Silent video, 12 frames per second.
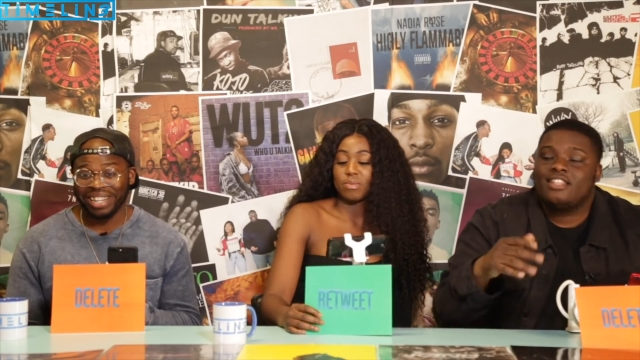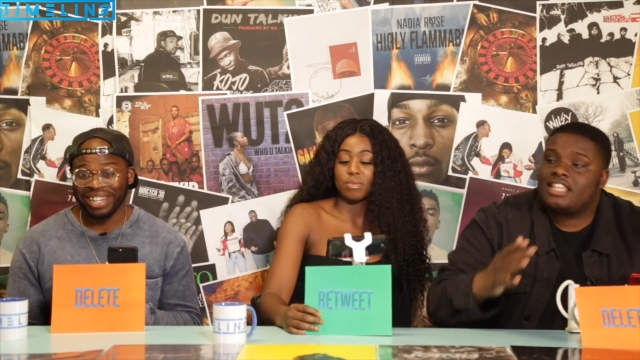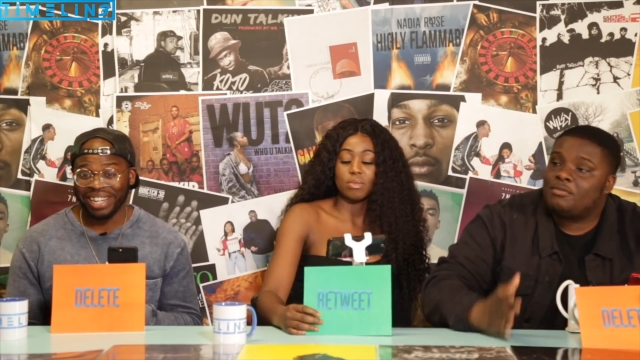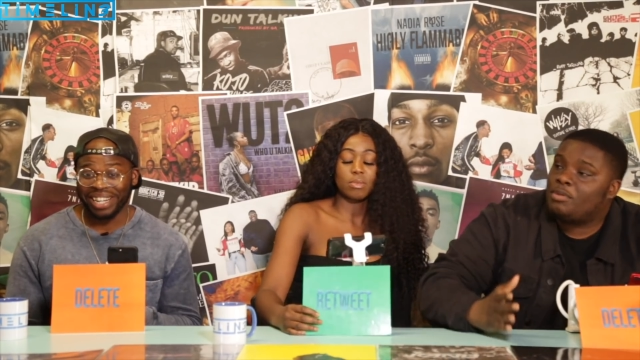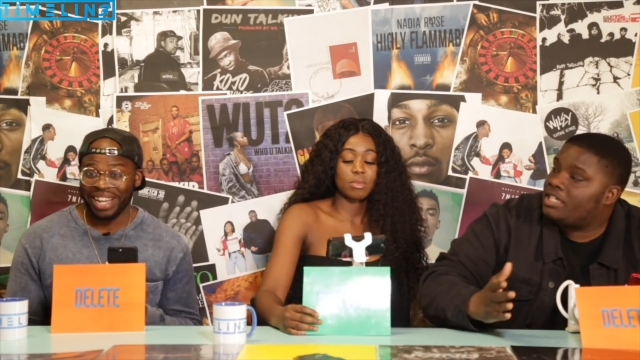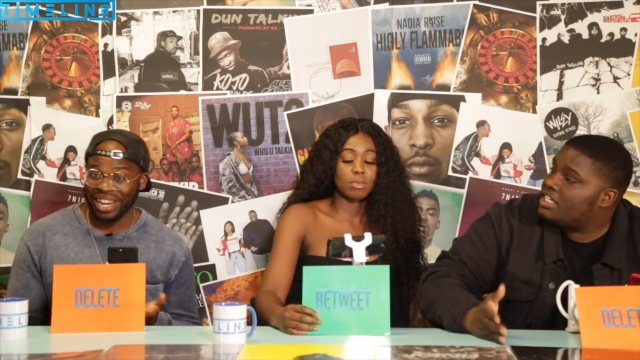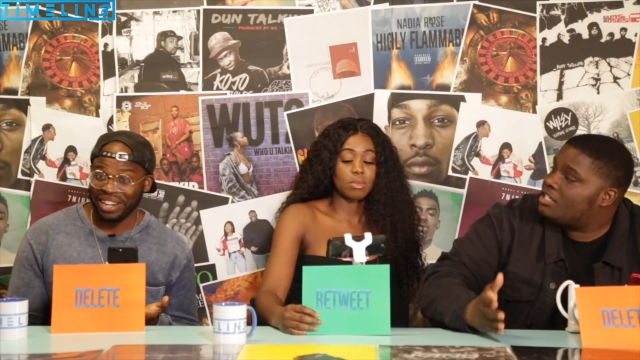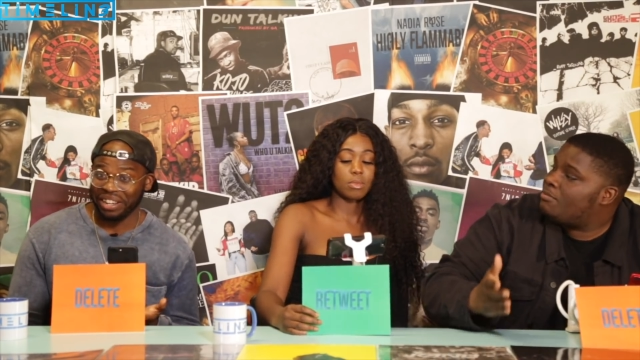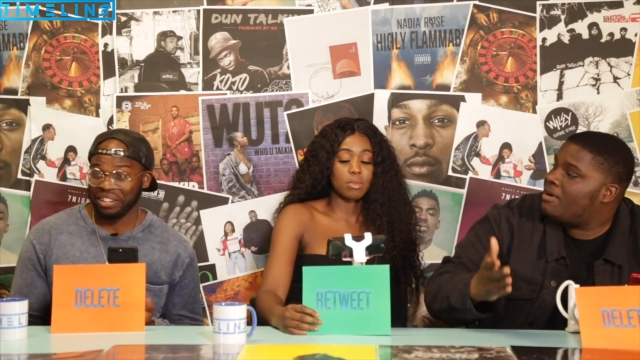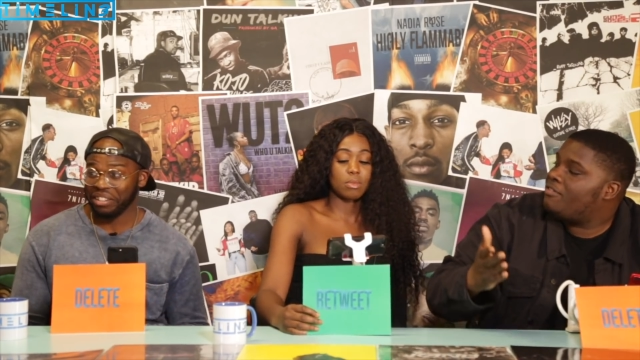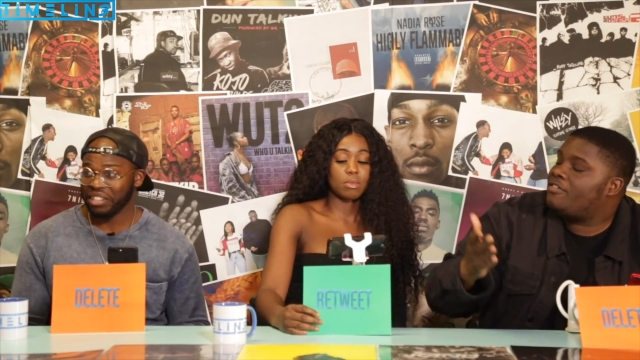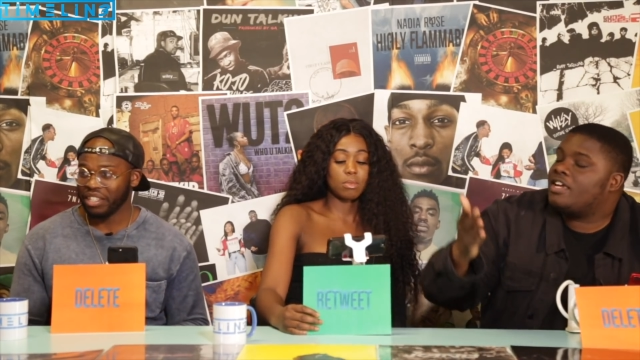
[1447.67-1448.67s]
Speaker 1: no, no, but this is
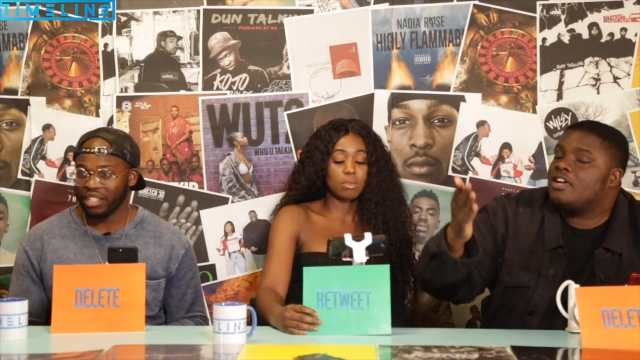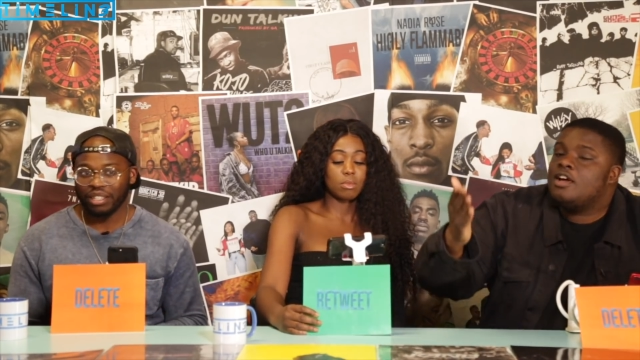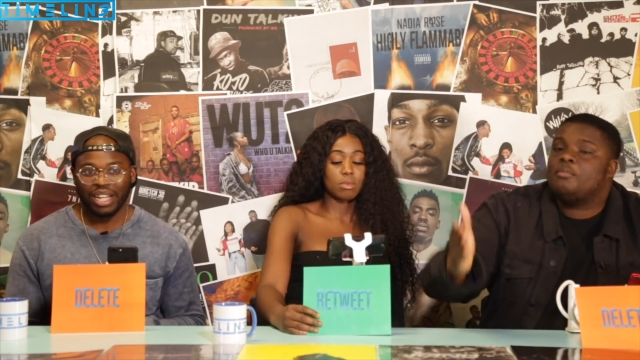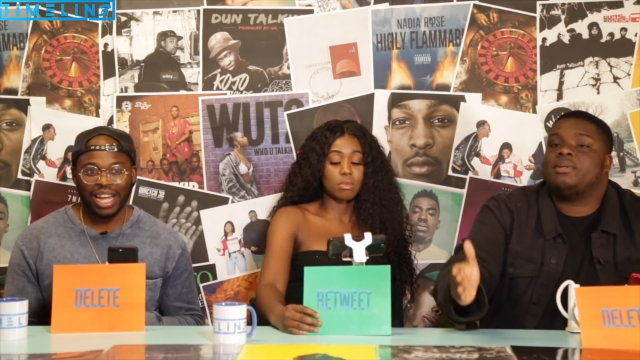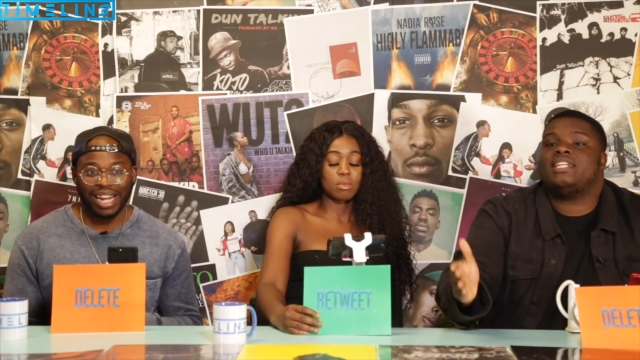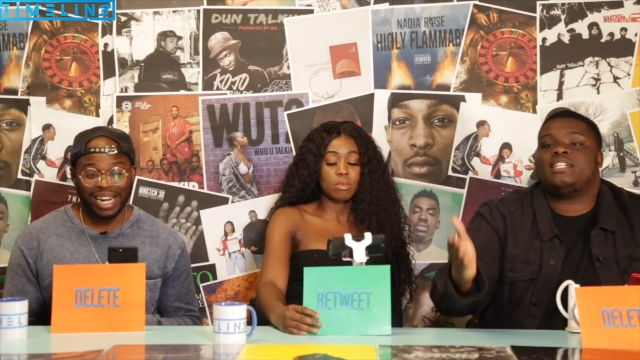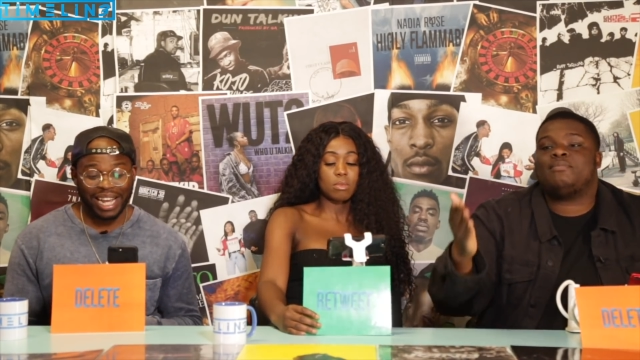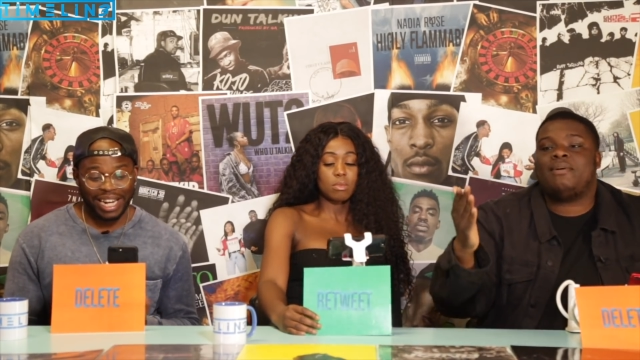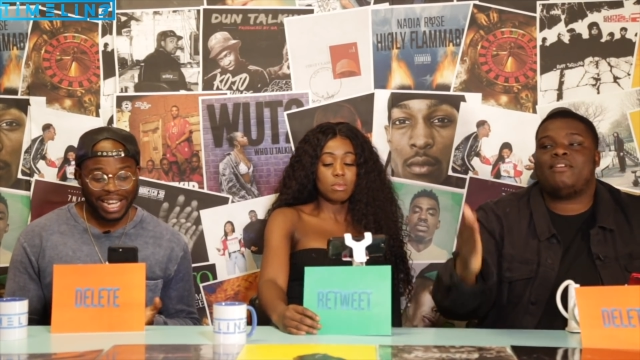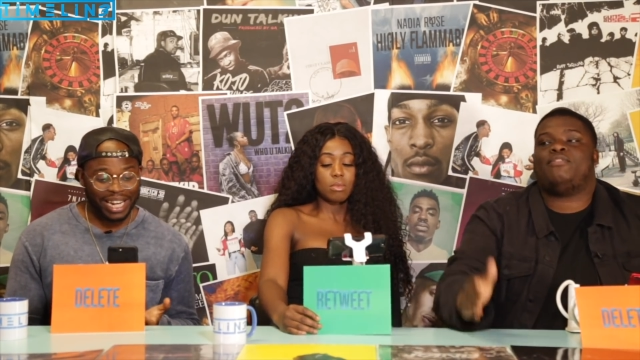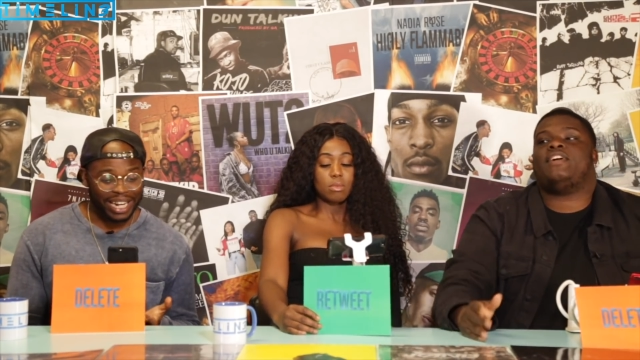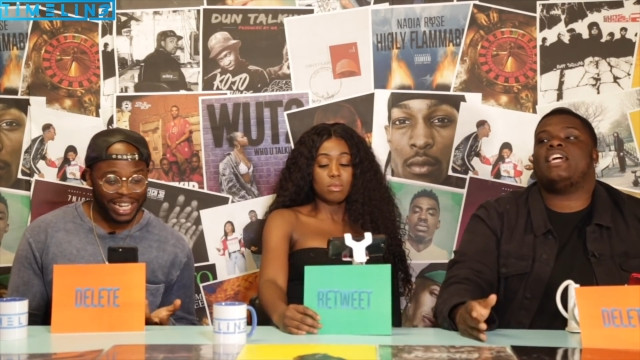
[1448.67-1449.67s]
my thing. But this is
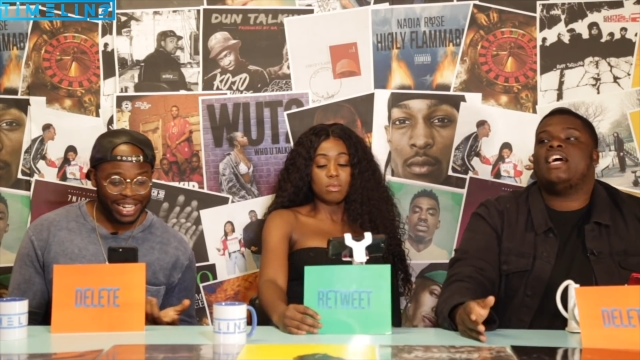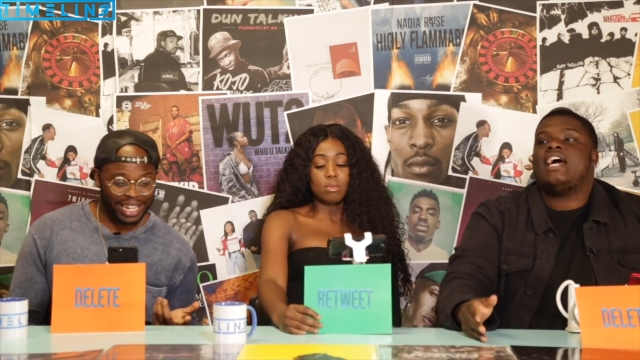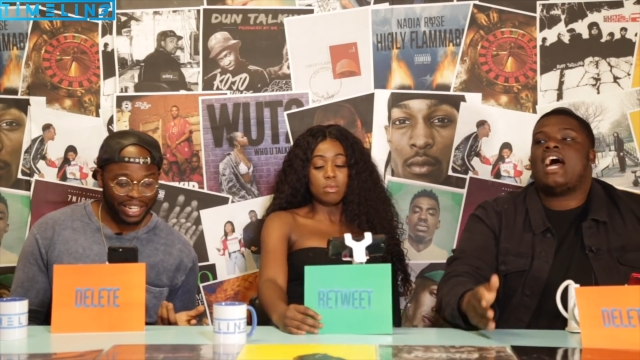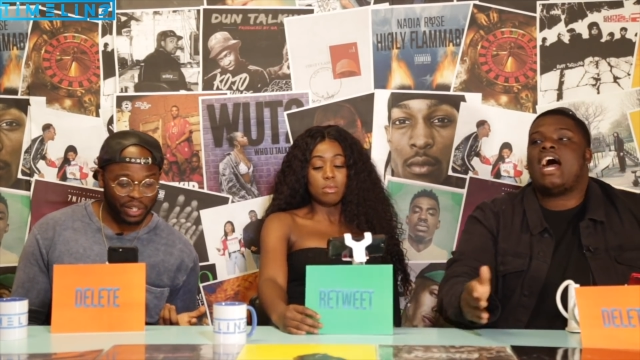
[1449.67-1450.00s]
my thing.